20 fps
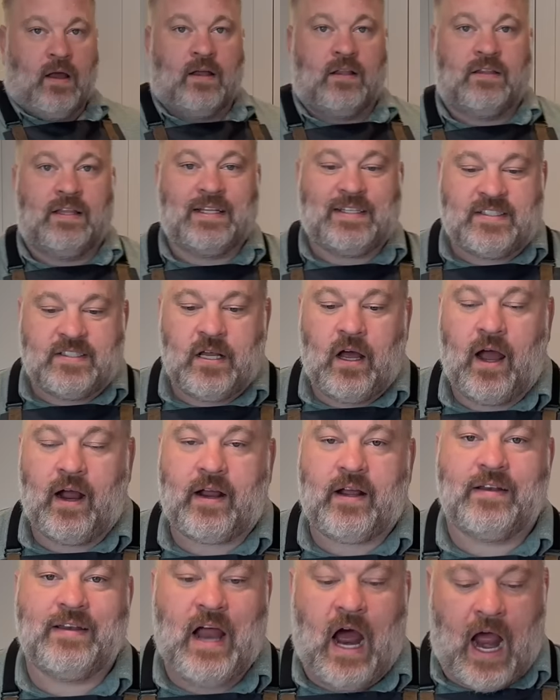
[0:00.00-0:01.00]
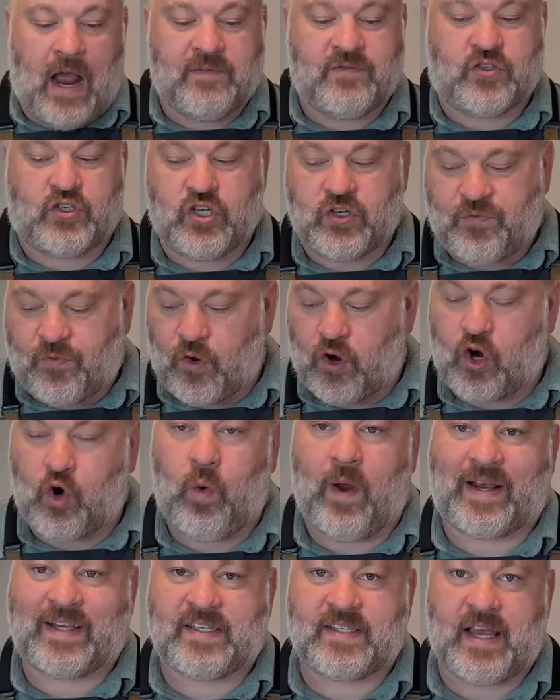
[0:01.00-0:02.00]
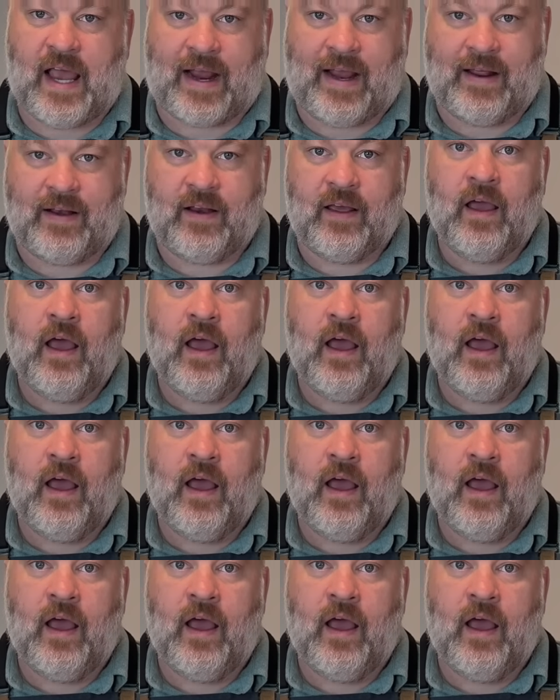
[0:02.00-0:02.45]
Let's talk knives just for a quick second.